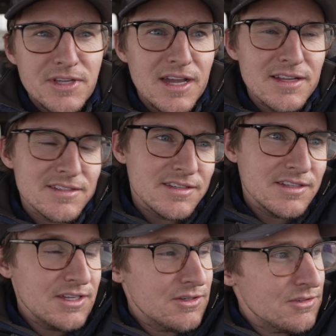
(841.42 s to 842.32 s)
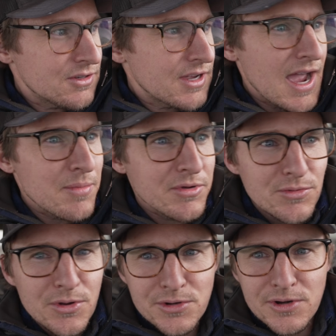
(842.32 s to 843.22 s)
You got, cap and
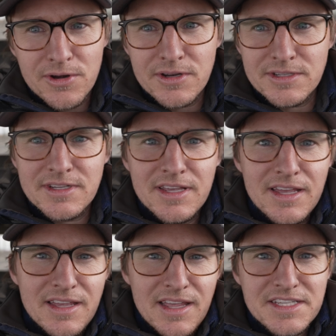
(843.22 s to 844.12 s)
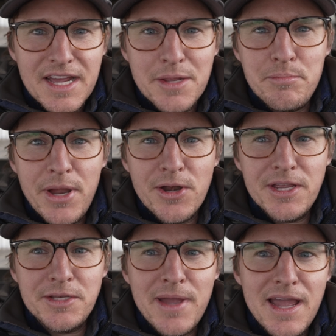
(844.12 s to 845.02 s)
rotor, and it's kind of
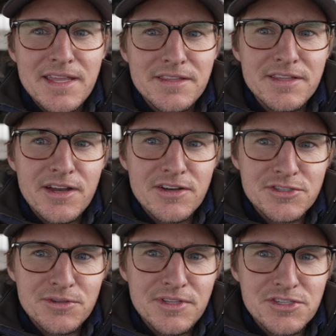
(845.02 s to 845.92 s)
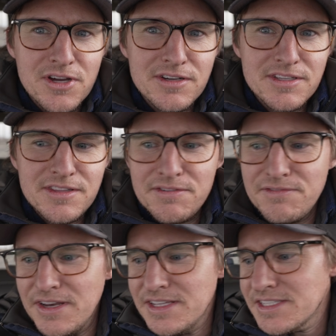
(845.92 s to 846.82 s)
buried back in there. So these aren't the
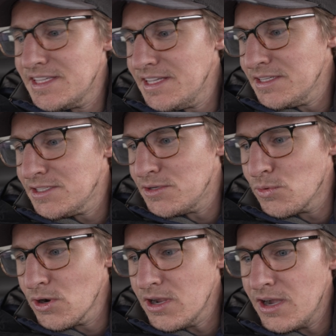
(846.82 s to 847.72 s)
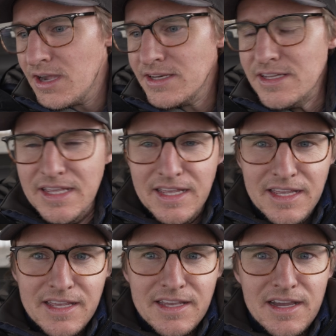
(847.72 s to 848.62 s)
funnest thing to work on.
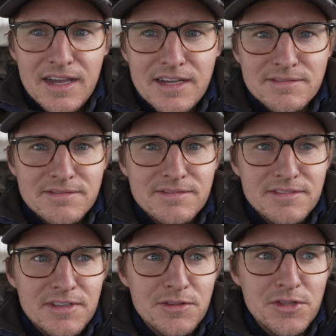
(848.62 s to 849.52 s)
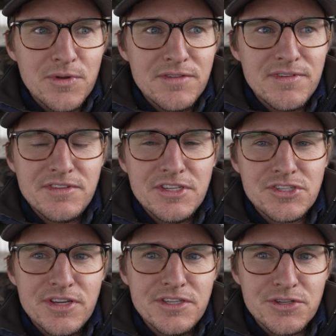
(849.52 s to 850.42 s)
The
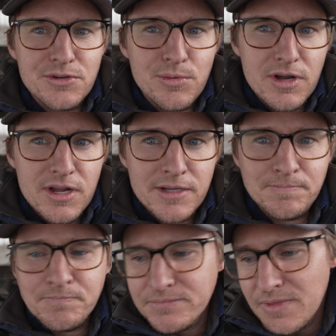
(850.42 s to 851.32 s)
350s are easier to work on.